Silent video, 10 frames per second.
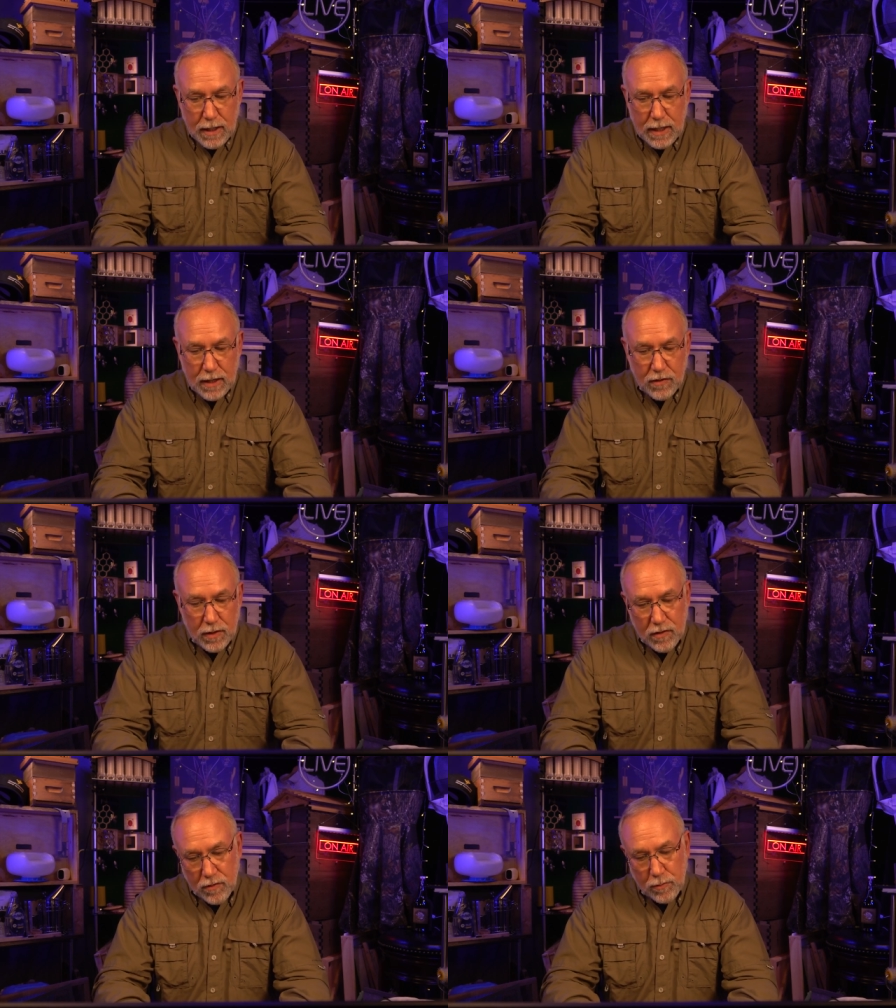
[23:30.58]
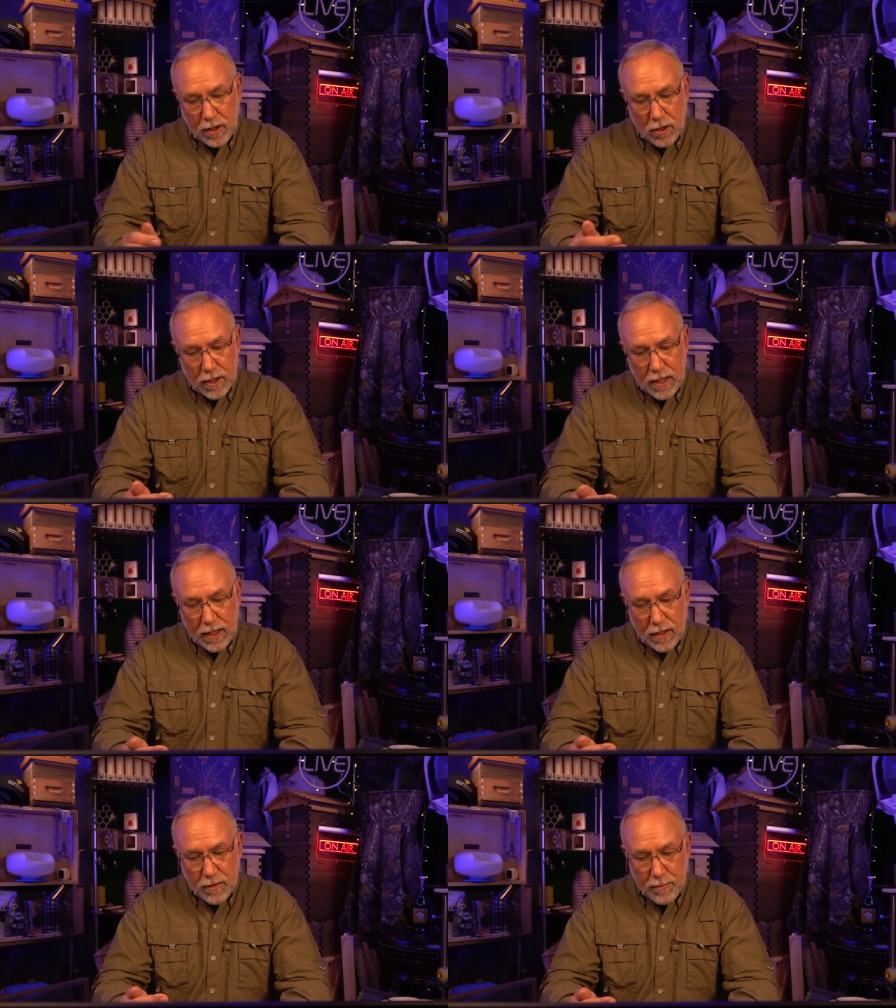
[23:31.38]
And so this is
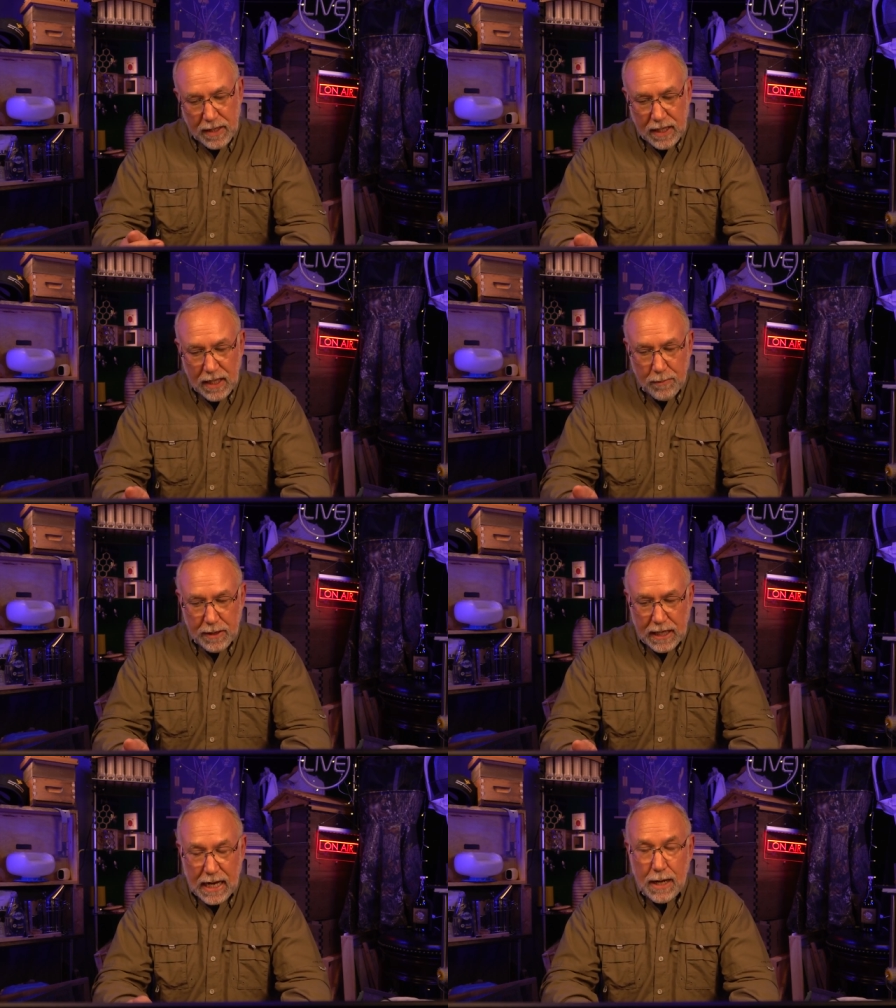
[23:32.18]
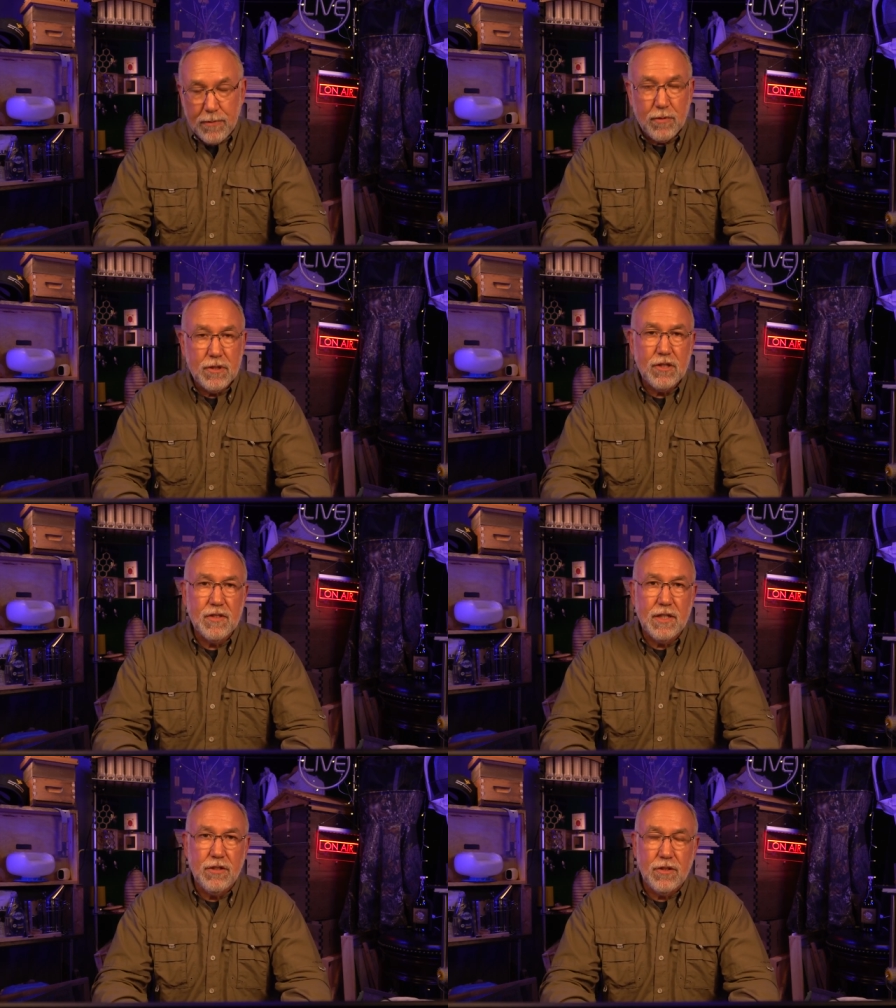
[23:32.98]
regarding beekeeping apps, which
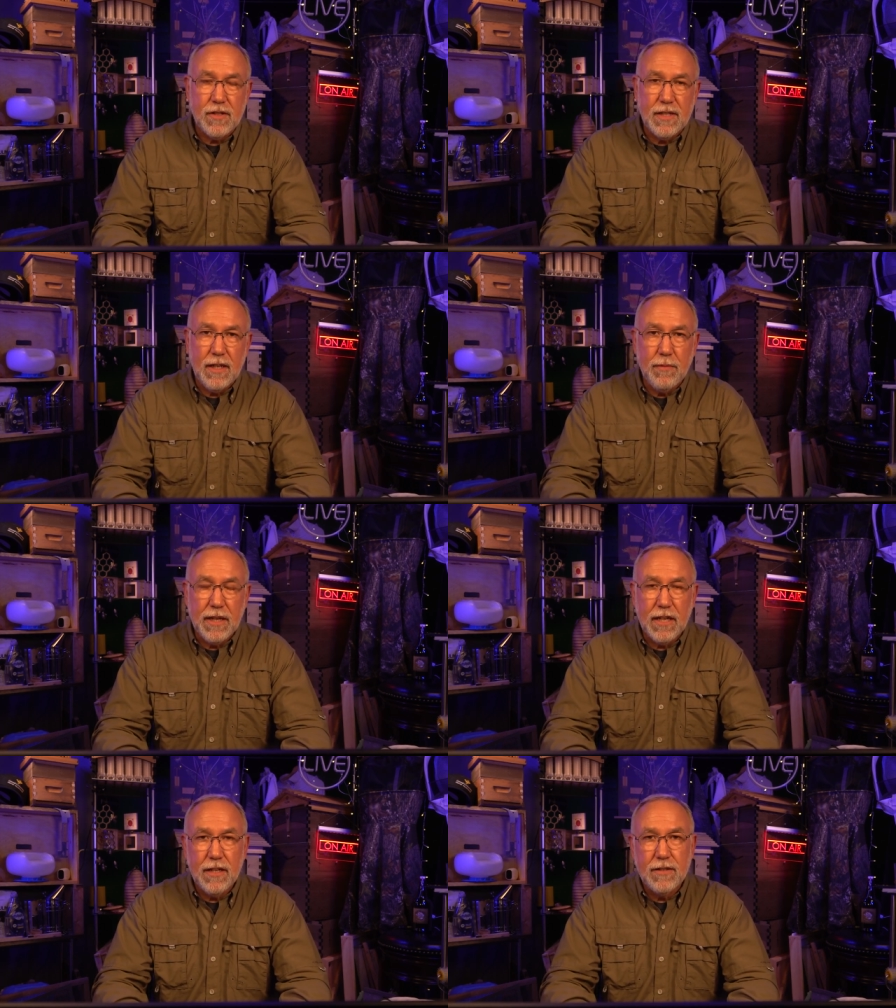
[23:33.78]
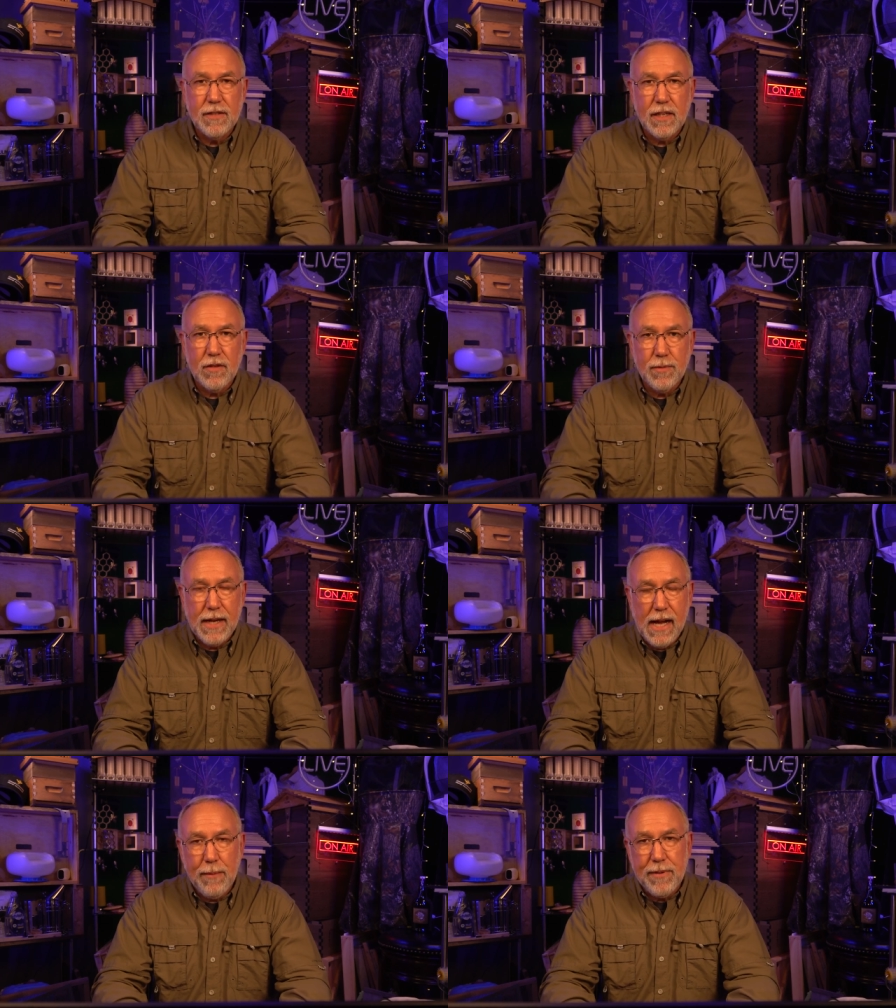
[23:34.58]
is interesting because guess what
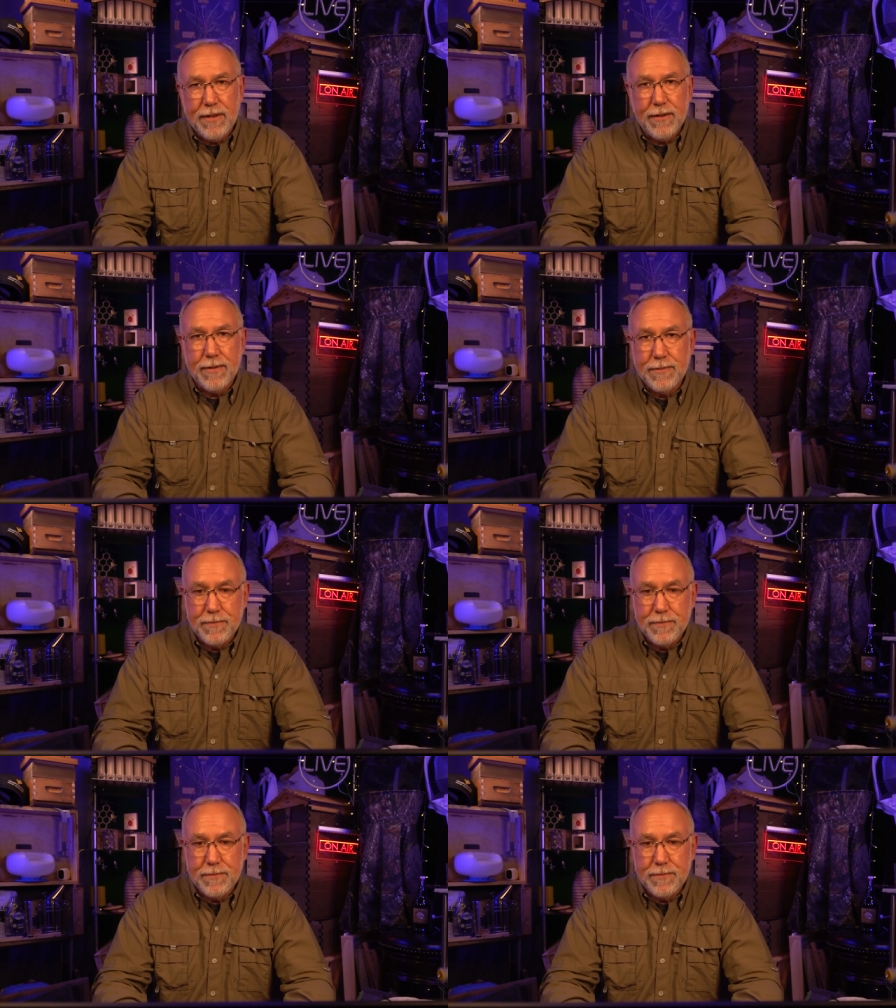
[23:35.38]
happened?